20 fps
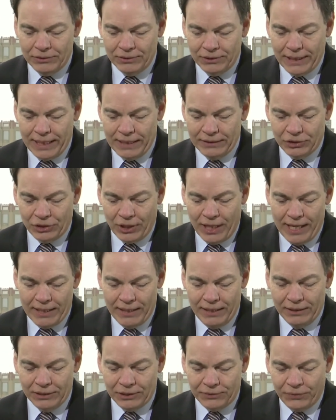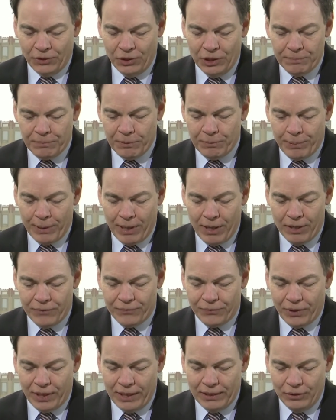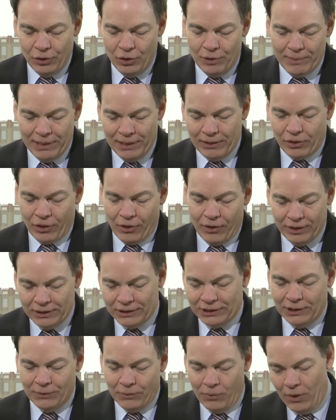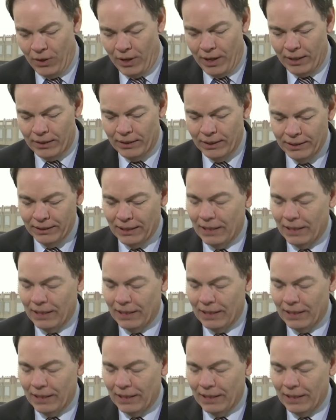said China is fully prepared for a looming currency war.